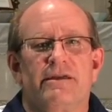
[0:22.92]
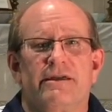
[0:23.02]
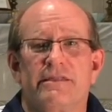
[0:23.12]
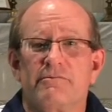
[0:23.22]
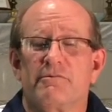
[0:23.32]

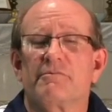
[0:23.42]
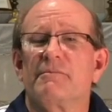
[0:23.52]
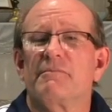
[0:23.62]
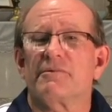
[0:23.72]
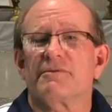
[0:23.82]
And then we
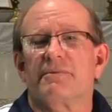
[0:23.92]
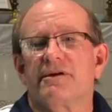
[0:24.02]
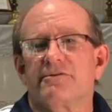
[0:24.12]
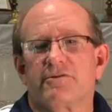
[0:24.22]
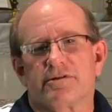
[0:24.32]
remembered the
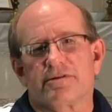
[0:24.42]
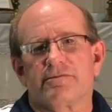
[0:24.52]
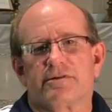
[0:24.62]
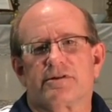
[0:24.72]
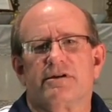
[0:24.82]
patriots
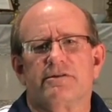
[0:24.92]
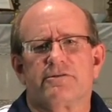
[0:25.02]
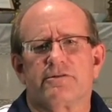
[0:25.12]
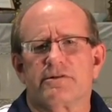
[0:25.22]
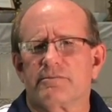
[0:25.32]
of this
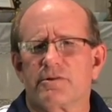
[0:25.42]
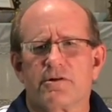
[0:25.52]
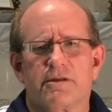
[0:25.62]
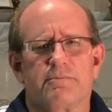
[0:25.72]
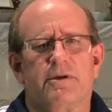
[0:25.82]
country, some
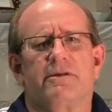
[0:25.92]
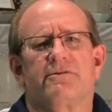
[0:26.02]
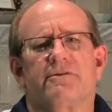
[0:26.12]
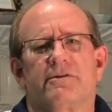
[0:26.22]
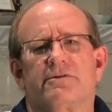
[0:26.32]
great
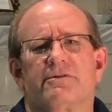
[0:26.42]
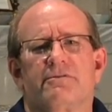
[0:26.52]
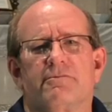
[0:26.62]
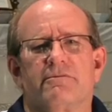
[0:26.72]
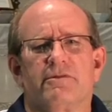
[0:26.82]
patriots
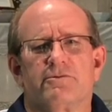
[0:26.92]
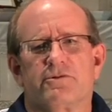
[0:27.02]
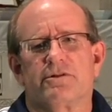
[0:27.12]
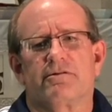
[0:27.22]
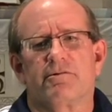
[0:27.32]
in the
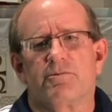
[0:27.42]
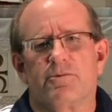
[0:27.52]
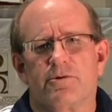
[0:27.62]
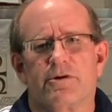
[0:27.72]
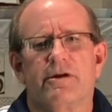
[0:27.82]
Revolutionary
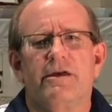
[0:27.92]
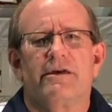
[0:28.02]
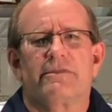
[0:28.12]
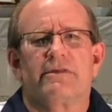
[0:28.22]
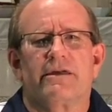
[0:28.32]
War
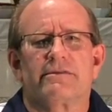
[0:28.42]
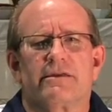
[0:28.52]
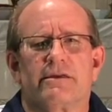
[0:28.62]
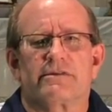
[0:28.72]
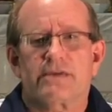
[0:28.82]
that
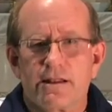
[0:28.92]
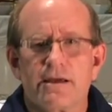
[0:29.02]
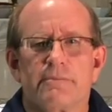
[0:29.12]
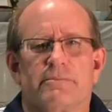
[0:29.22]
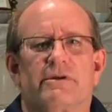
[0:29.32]
uh, set
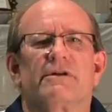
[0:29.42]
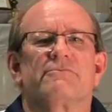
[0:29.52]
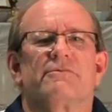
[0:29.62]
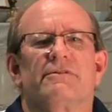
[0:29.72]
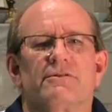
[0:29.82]
up the
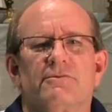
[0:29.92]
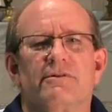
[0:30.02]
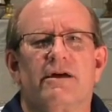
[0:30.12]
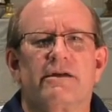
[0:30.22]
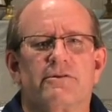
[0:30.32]
country that you
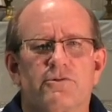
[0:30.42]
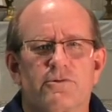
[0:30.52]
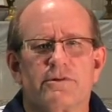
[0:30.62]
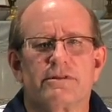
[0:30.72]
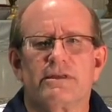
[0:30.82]
and I
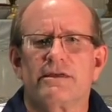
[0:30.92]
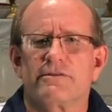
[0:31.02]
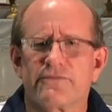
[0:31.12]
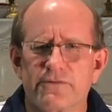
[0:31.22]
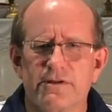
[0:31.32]
enjoy today
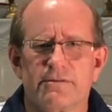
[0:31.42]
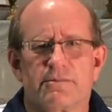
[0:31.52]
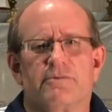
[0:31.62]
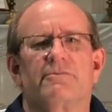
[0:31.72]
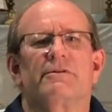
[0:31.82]
and the
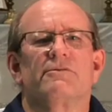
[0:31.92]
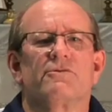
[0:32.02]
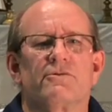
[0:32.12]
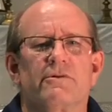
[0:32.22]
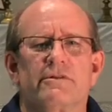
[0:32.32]
freedoms that we
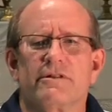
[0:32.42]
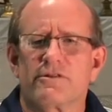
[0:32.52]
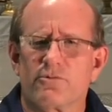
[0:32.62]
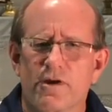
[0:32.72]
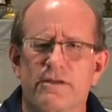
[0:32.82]
enjoy. And
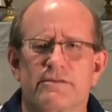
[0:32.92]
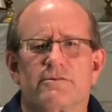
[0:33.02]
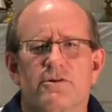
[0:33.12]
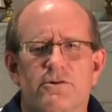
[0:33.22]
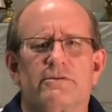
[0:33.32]
it's right
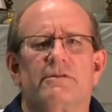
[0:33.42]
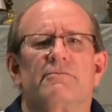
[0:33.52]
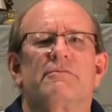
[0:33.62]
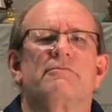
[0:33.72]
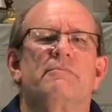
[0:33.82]
and good
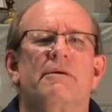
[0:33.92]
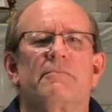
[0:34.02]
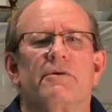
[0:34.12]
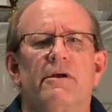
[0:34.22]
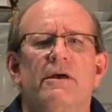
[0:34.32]
that we
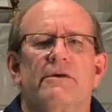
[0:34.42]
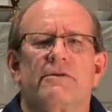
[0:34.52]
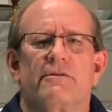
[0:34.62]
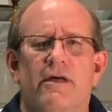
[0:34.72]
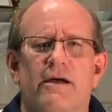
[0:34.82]
remember
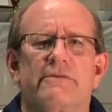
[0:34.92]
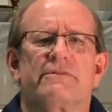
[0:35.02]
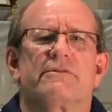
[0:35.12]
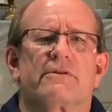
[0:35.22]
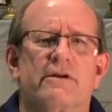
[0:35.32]
their
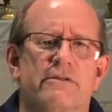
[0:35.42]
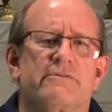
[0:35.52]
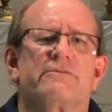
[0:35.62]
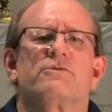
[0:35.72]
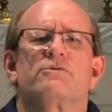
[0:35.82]
lives and their
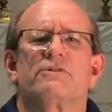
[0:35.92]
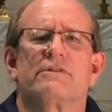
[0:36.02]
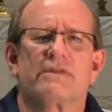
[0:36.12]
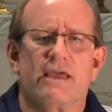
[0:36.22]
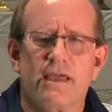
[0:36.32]

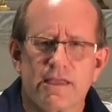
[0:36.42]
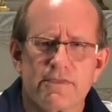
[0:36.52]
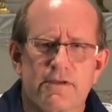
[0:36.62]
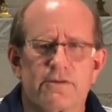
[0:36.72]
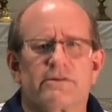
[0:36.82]
contributions
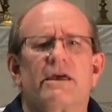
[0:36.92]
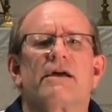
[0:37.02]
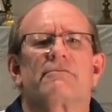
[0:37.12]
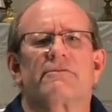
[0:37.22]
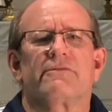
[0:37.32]
and their
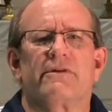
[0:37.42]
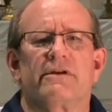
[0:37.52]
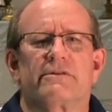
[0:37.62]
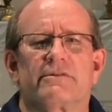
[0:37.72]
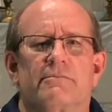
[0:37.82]

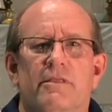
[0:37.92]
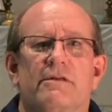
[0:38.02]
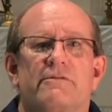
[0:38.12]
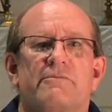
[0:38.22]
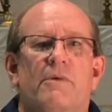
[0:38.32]
sacrifice, the
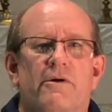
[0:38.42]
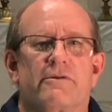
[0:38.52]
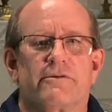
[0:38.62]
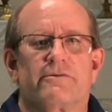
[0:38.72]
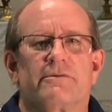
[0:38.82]
blood of
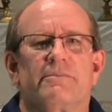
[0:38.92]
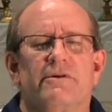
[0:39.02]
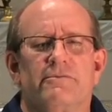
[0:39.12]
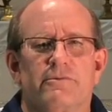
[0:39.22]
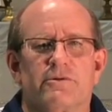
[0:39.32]
martyrs
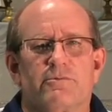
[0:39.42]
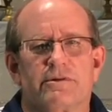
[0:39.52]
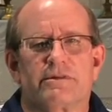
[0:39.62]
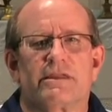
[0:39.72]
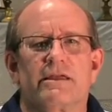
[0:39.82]
upon which
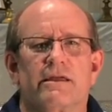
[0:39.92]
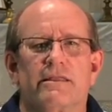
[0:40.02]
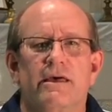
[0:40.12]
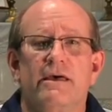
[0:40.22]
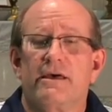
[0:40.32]
we stand.
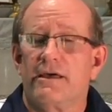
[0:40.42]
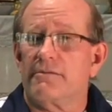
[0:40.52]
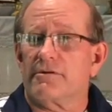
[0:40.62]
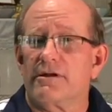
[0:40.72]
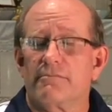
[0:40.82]

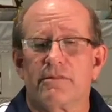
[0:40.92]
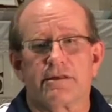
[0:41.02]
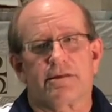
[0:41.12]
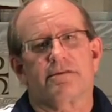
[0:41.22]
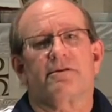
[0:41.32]
Abraham
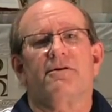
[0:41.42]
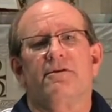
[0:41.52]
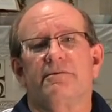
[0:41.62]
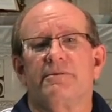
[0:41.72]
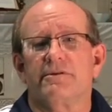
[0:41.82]
Lincoln
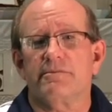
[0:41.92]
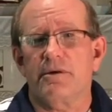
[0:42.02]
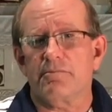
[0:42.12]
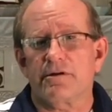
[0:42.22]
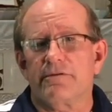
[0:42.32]
called upon the
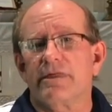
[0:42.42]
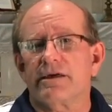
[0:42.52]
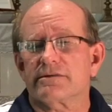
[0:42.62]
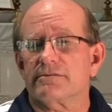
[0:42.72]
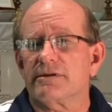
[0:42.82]
memory of
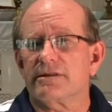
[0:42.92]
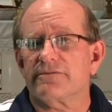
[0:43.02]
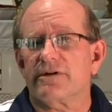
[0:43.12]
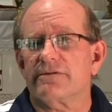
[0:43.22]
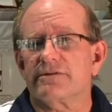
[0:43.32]
that some
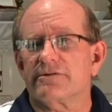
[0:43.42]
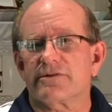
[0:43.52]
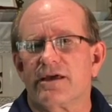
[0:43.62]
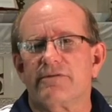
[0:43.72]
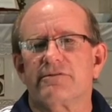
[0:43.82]
85 years
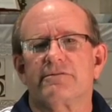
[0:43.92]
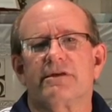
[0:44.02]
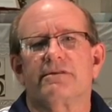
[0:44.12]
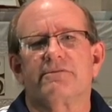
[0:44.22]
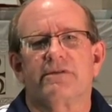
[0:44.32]
after
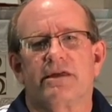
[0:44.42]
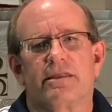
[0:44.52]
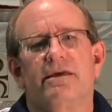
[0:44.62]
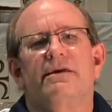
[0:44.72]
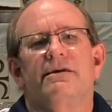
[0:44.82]
that event
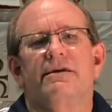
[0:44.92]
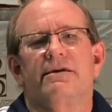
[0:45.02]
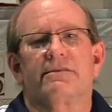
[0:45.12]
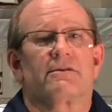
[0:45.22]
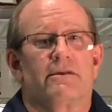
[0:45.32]

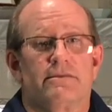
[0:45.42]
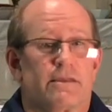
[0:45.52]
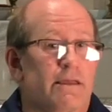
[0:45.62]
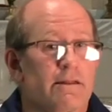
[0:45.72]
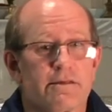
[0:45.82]
uh, the, in the
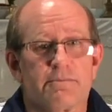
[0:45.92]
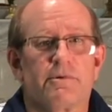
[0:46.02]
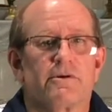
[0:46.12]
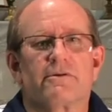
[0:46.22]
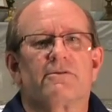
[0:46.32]

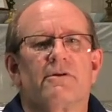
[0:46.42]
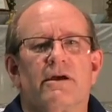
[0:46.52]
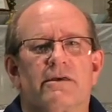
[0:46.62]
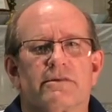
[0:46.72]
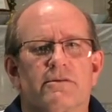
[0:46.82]
Gettysburg
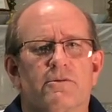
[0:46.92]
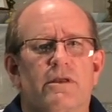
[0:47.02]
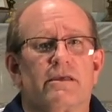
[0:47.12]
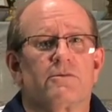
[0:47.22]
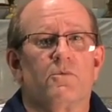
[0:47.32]
Address, and
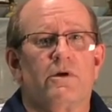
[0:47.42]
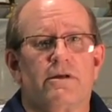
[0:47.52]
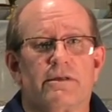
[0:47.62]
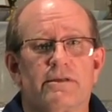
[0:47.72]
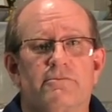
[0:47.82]
as
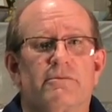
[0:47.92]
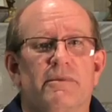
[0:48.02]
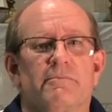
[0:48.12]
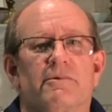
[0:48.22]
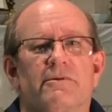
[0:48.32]
well he
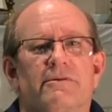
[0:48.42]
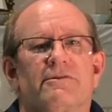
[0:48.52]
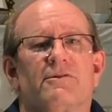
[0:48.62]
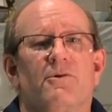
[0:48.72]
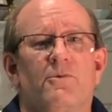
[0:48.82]
remembered it,
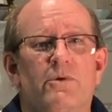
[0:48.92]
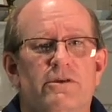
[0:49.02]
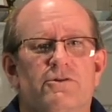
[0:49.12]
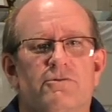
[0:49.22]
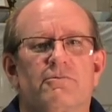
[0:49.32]
so we
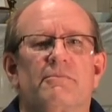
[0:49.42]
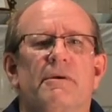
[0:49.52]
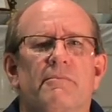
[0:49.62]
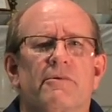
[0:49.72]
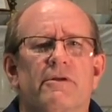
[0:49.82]
should
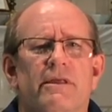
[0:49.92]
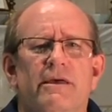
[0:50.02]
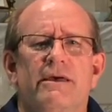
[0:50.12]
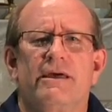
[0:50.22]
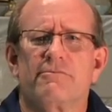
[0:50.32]
remember it,
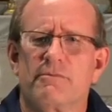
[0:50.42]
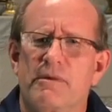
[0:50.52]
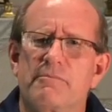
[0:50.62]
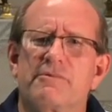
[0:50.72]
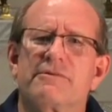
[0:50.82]
and
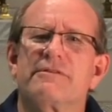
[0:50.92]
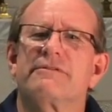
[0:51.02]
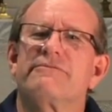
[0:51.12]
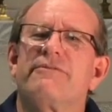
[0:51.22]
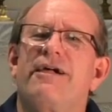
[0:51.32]
remember to
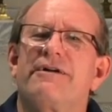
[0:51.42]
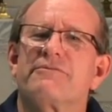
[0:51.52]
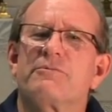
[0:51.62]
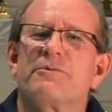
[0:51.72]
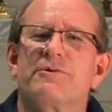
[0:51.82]
live
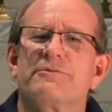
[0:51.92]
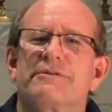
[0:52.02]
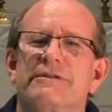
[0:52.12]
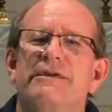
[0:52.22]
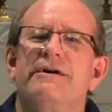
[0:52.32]
lives
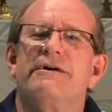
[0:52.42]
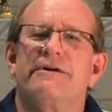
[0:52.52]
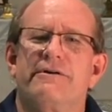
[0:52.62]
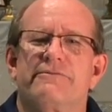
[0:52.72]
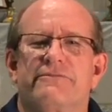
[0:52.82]
worthy
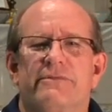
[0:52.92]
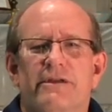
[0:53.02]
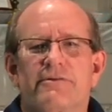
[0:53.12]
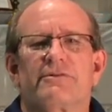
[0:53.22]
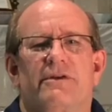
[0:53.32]
of
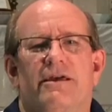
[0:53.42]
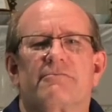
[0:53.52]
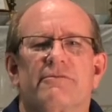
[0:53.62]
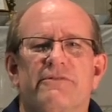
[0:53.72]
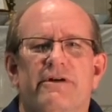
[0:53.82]
their
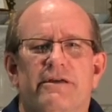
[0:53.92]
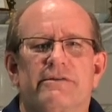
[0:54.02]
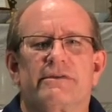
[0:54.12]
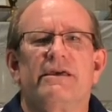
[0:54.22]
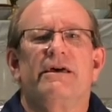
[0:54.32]

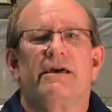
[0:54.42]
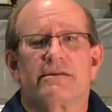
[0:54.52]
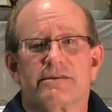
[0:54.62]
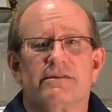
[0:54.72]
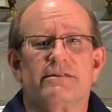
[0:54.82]
sacrifice
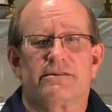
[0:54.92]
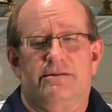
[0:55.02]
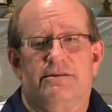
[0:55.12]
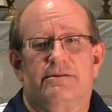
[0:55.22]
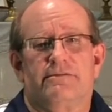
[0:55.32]
as
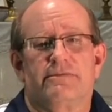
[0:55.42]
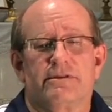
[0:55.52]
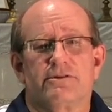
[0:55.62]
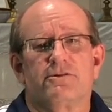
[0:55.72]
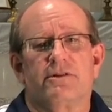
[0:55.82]
citizens of
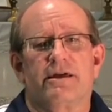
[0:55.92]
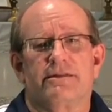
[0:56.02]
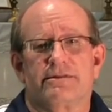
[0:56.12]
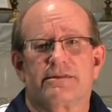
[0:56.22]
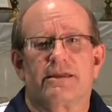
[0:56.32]
these
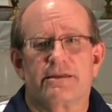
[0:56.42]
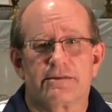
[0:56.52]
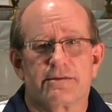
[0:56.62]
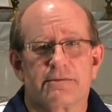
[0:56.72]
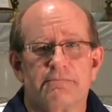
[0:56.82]
United
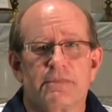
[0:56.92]
States.